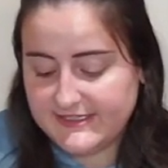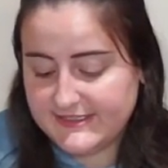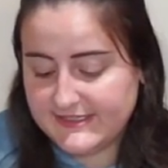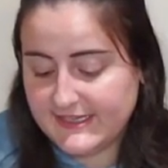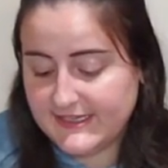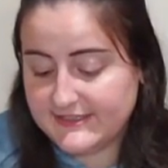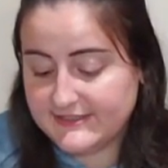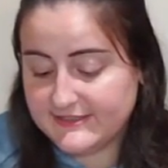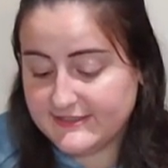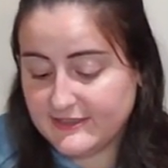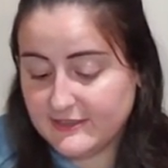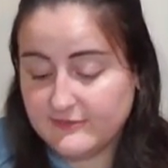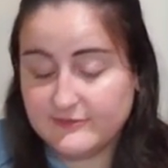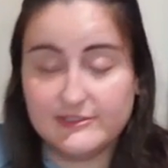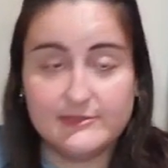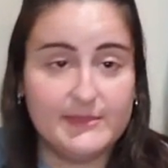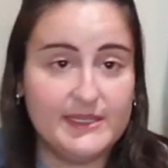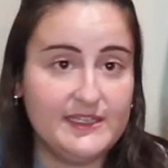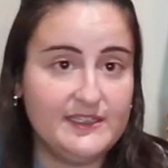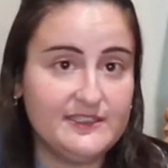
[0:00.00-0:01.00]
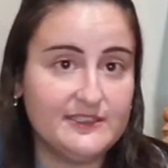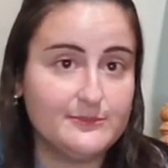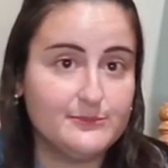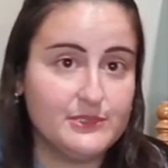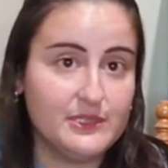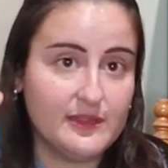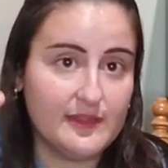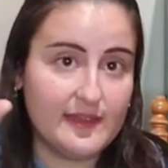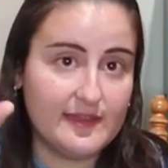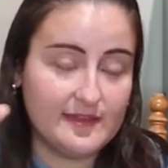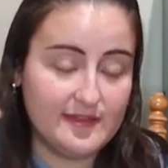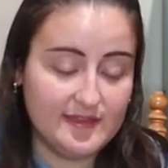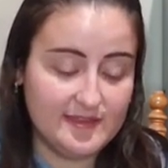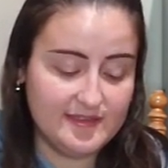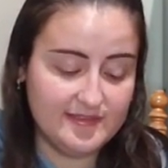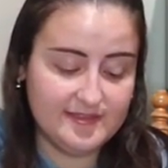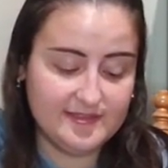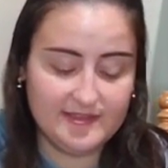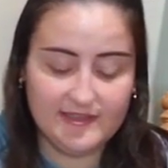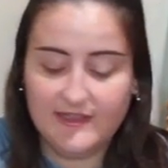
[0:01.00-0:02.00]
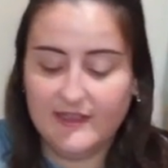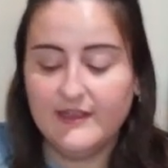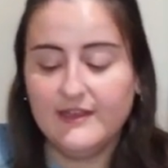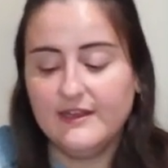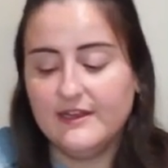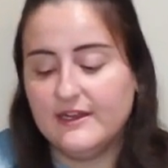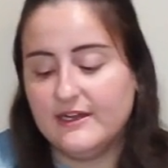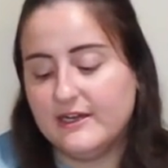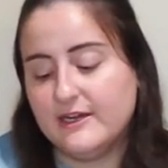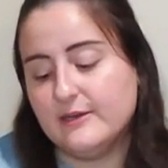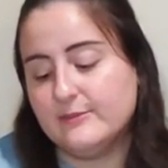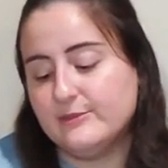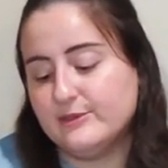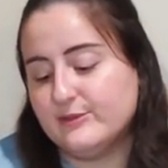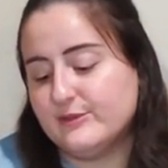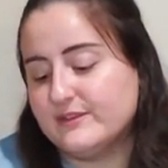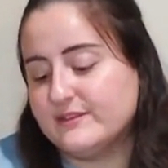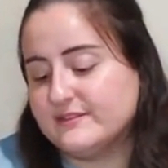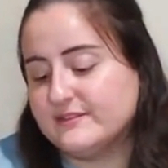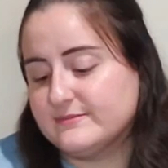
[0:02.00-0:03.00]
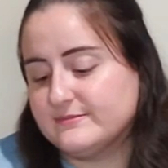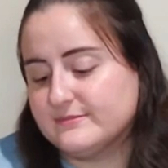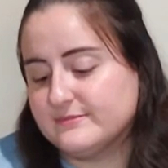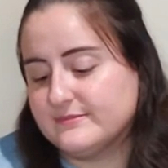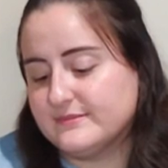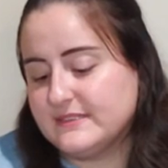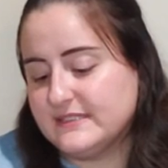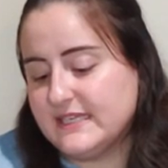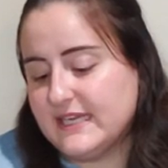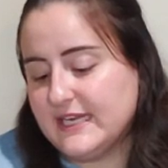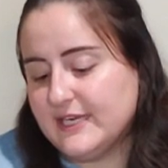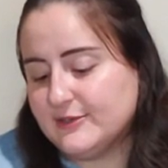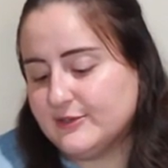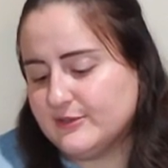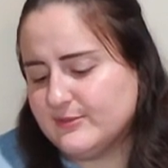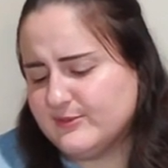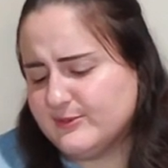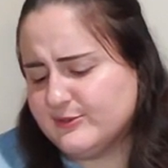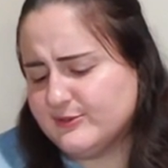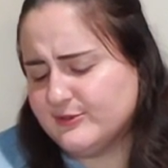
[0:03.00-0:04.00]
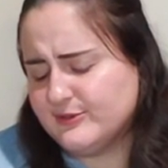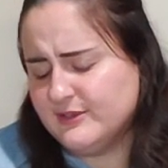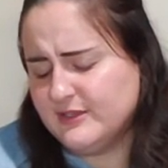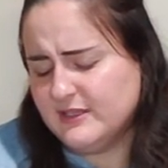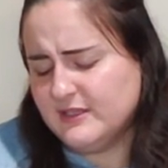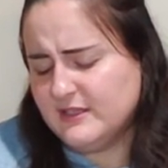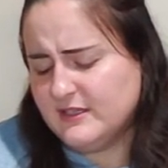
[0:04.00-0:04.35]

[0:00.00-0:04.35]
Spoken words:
nice enough to make something like this. It wasn't terrible,